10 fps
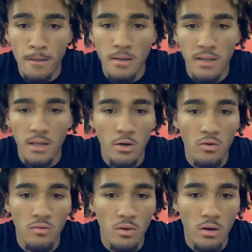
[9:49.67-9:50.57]
you know, I think
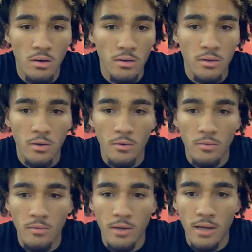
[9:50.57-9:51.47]
overall, you
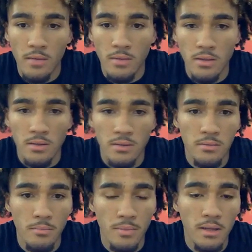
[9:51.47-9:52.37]
know, it gave me a
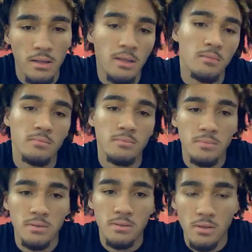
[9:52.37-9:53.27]
big leap
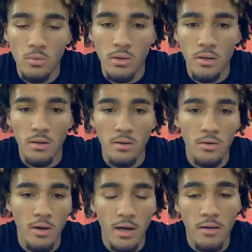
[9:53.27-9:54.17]
to where,
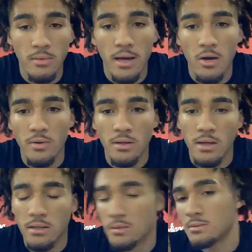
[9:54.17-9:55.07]
you know, I am now, and
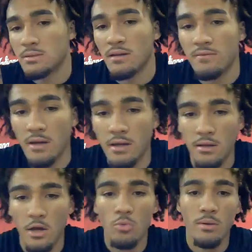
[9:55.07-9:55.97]
it's definitely
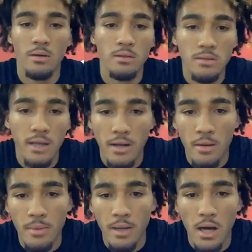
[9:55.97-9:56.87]
helped me now that
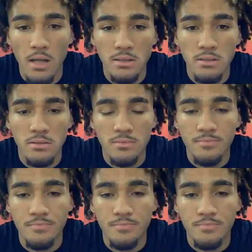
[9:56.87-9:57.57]
I'm in college.